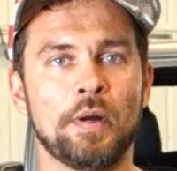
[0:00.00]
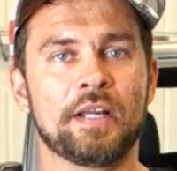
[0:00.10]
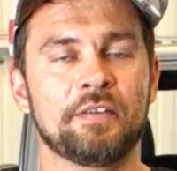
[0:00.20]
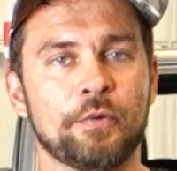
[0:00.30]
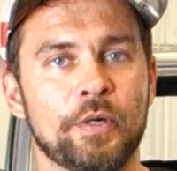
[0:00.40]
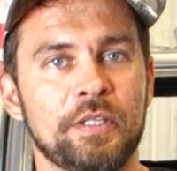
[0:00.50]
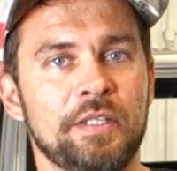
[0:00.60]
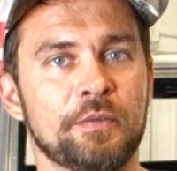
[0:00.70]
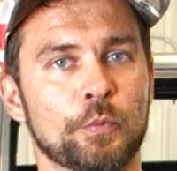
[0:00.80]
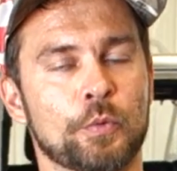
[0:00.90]
back,
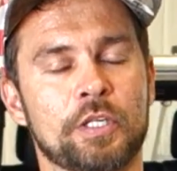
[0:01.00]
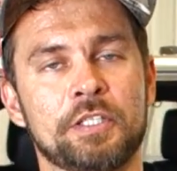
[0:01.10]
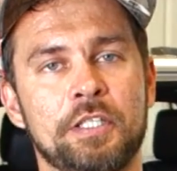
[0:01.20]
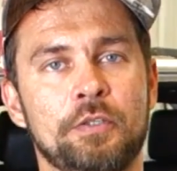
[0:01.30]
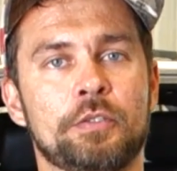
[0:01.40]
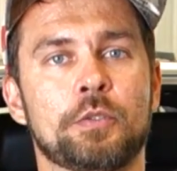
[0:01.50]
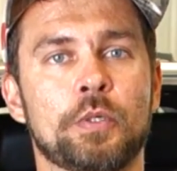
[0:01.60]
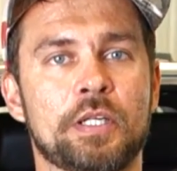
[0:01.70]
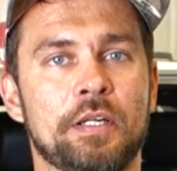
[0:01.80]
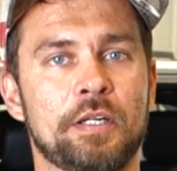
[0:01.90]
everyone. We're continuing to
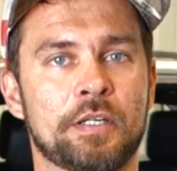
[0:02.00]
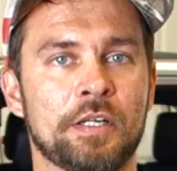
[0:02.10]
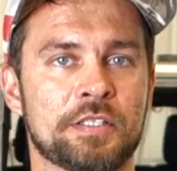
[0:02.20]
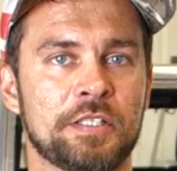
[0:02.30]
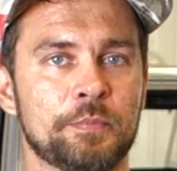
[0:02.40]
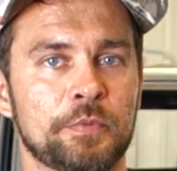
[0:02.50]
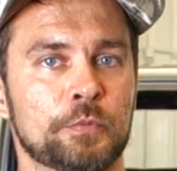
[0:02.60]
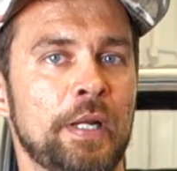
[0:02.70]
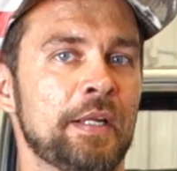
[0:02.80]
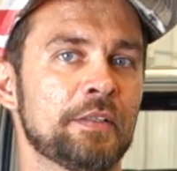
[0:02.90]
work on our
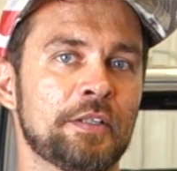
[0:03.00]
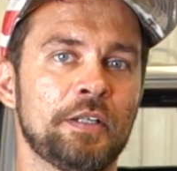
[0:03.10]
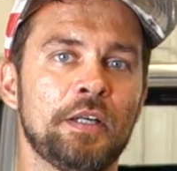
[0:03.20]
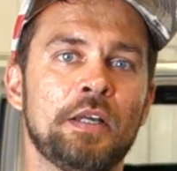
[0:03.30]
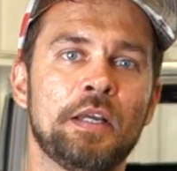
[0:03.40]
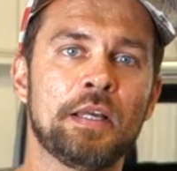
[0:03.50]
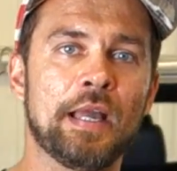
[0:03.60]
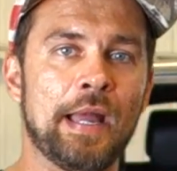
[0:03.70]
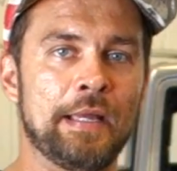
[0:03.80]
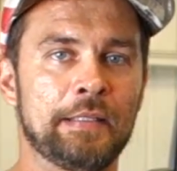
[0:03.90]
custom Wrangler,
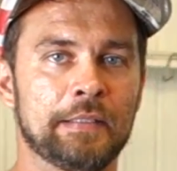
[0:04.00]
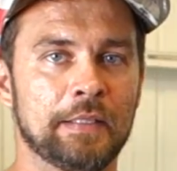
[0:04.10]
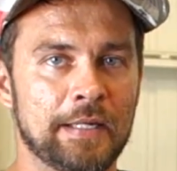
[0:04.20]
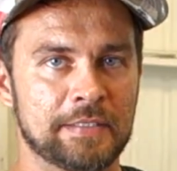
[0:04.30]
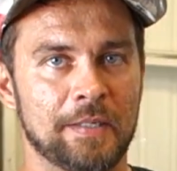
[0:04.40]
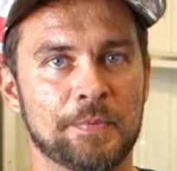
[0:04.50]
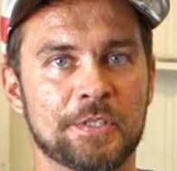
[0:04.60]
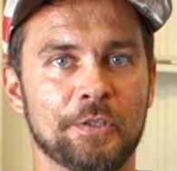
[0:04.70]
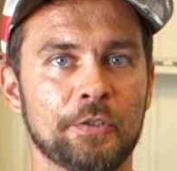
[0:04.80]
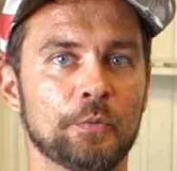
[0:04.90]
and in the last
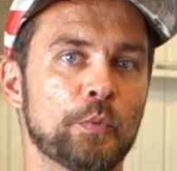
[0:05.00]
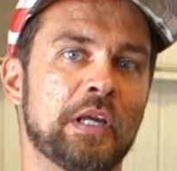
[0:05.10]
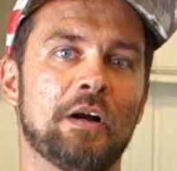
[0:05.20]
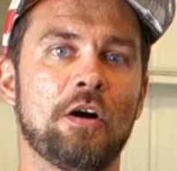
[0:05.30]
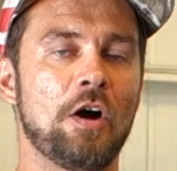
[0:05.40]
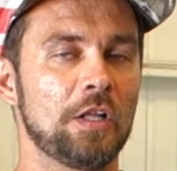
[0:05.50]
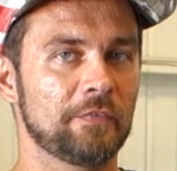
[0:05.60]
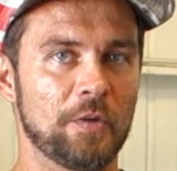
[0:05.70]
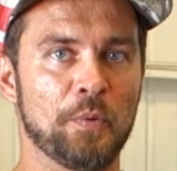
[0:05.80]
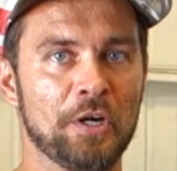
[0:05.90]
episode we got all
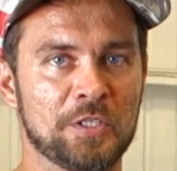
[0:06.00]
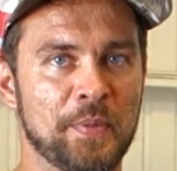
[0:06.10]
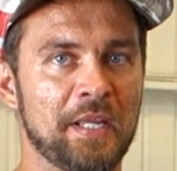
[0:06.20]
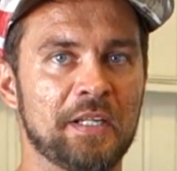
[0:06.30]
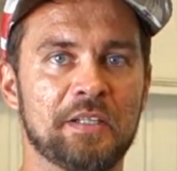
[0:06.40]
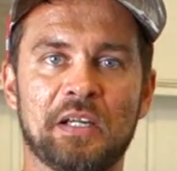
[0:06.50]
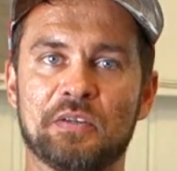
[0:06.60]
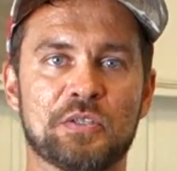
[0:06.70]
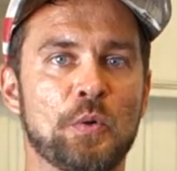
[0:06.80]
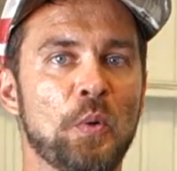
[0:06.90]
of our parts painted. It
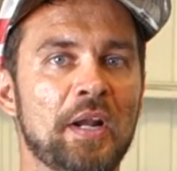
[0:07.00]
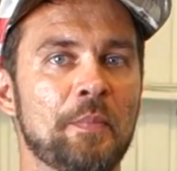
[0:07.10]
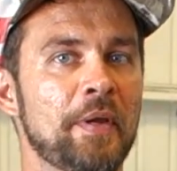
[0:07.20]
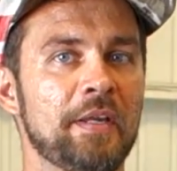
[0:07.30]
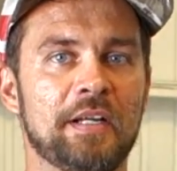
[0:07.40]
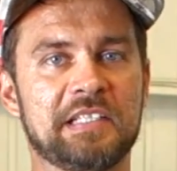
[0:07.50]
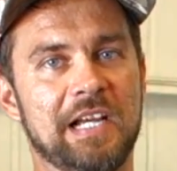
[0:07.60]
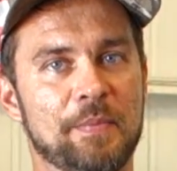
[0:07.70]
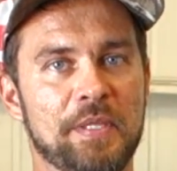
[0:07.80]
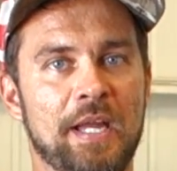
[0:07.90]
was quite a bit. On
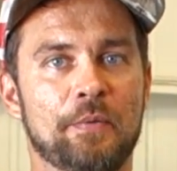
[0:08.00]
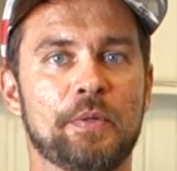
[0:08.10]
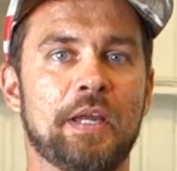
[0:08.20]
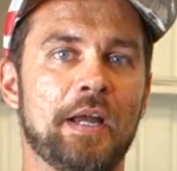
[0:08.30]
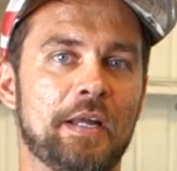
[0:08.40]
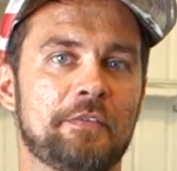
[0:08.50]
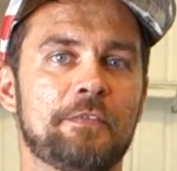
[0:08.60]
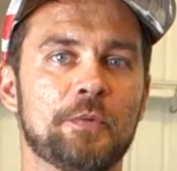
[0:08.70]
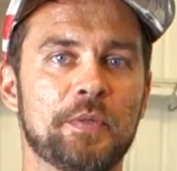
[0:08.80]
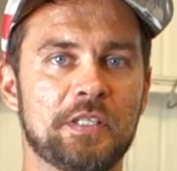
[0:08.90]
top of that, we had a
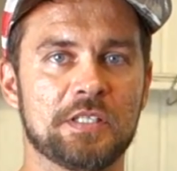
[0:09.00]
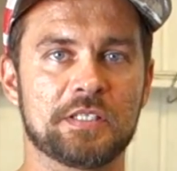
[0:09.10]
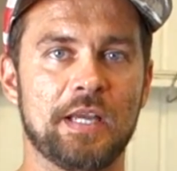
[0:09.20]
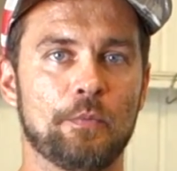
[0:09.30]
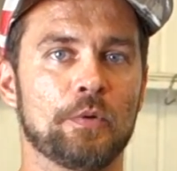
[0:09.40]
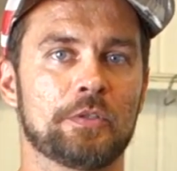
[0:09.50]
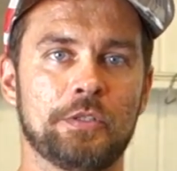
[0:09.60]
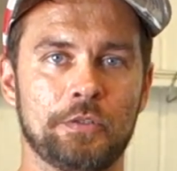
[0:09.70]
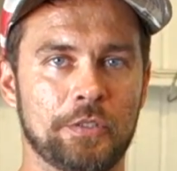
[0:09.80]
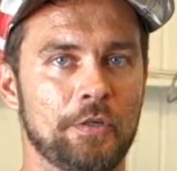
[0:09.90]
few pieces that were
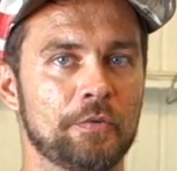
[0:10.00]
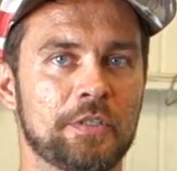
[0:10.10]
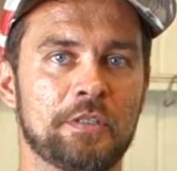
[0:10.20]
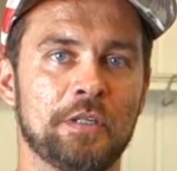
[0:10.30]
two-tone